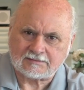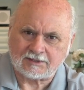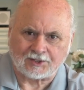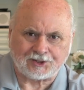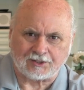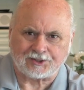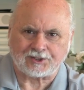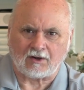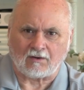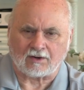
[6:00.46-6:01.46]
The
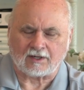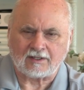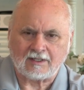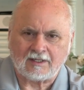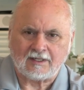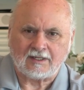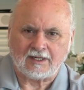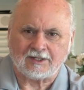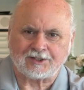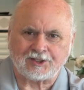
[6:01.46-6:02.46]
churchgoer
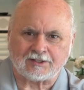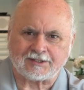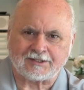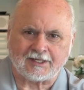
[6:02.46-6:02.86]
is just